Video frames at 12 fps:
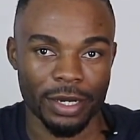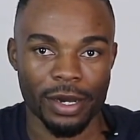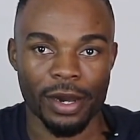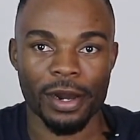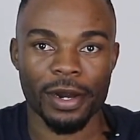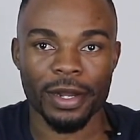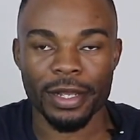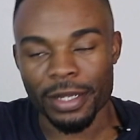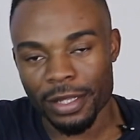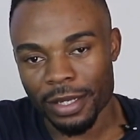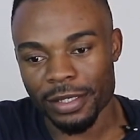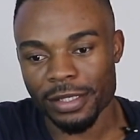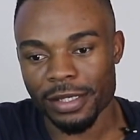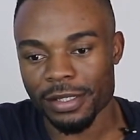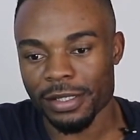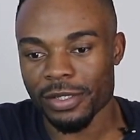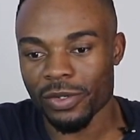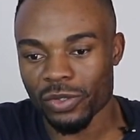either
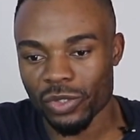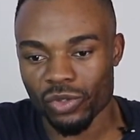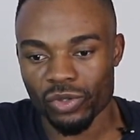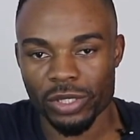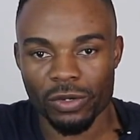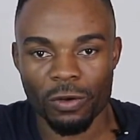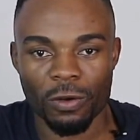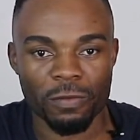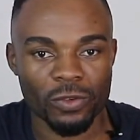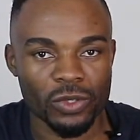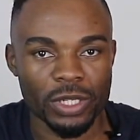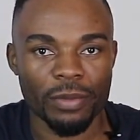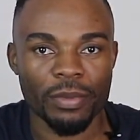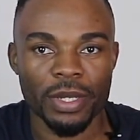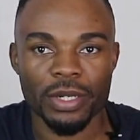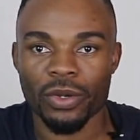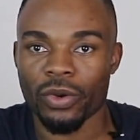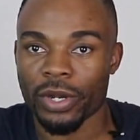intensity, or to switch it off, to dim
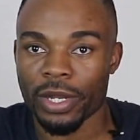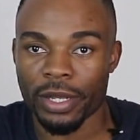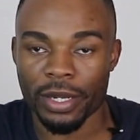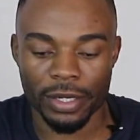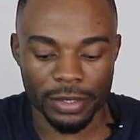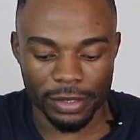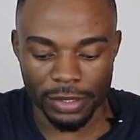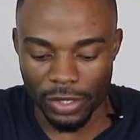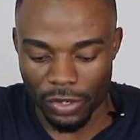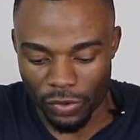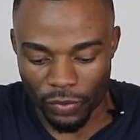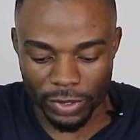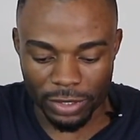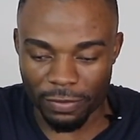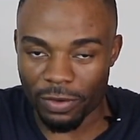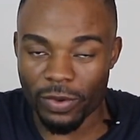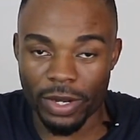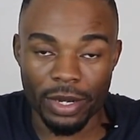it or increase,
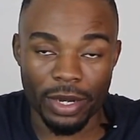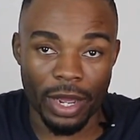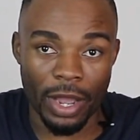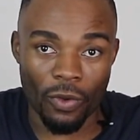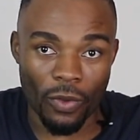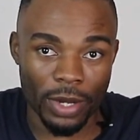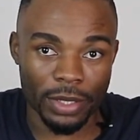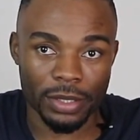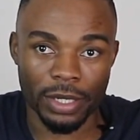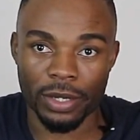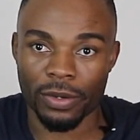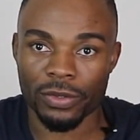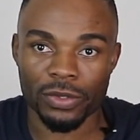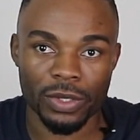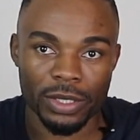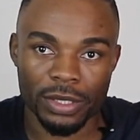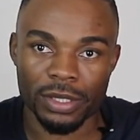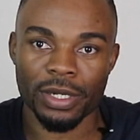whichever one I want. I can also
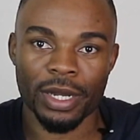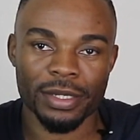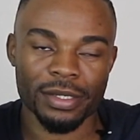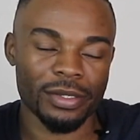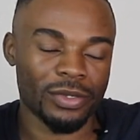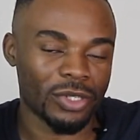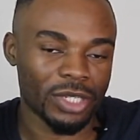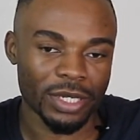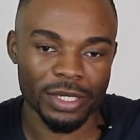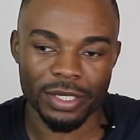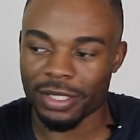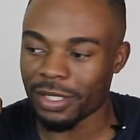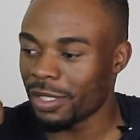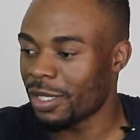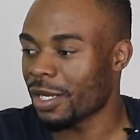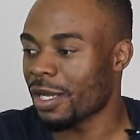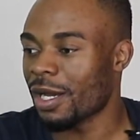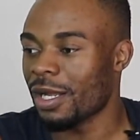ask it to change the
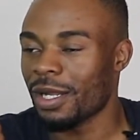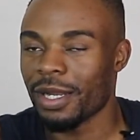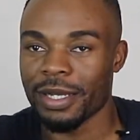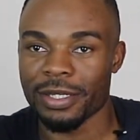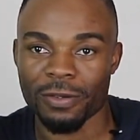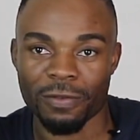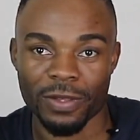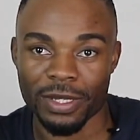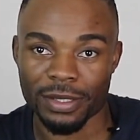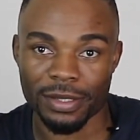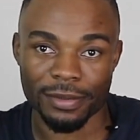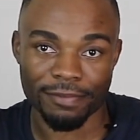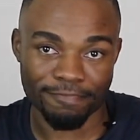color light of this